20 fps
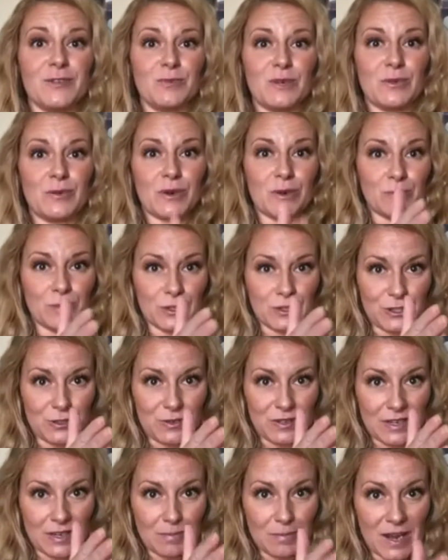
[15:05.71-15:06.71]
we were
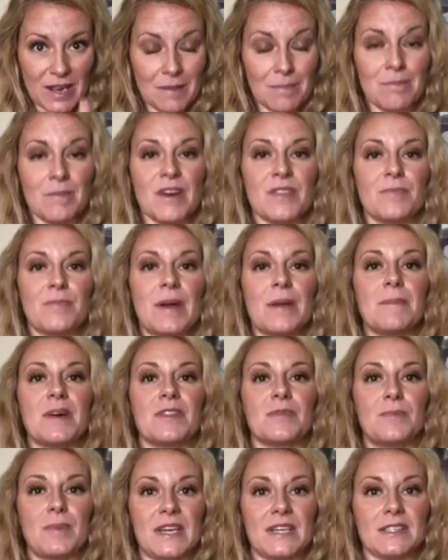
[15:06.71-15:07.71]
doing it by
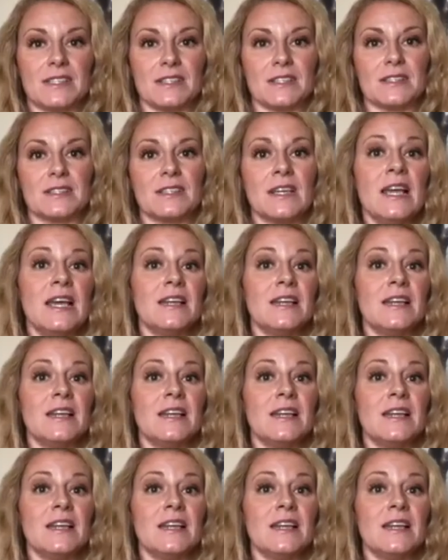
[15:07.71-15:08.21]
month basis.